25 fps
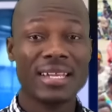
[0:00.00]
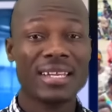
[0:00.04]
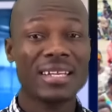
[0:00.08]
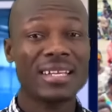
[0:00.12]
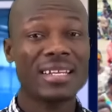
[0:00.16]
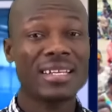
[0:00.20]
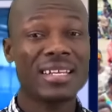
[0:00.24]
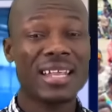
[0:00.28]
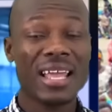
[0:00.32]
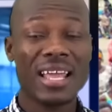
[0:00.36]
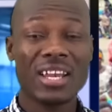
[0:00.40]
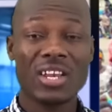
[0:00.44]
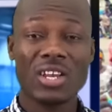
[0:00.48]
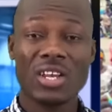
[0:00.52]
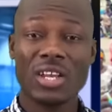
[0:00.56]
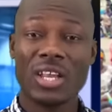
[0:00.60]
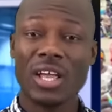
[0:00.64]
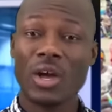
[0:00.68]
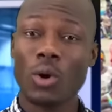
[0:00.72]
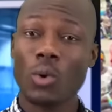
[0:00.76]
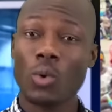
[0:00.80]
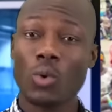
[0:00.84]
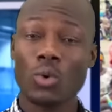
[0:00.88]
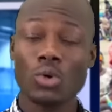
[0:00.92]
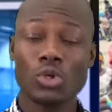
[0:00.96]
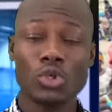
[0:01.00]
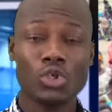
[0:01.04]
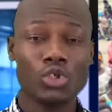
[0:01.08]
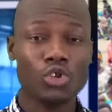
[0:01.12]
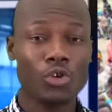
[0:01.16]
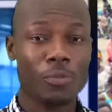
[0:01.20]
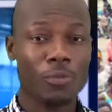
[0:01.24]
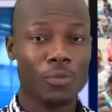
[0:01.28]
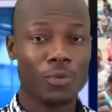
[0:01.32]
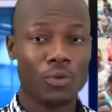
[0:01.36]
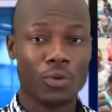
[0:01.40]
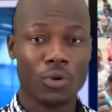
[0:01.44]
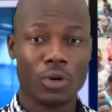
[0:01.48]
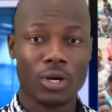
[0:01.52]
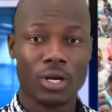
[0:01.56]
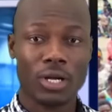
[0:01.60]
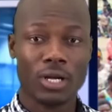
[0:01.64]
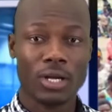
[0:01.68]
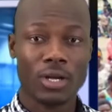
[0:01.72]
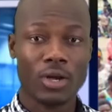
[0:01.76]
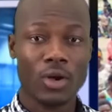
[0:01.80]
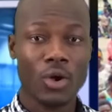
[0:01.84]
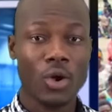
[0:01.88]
then a host no broke,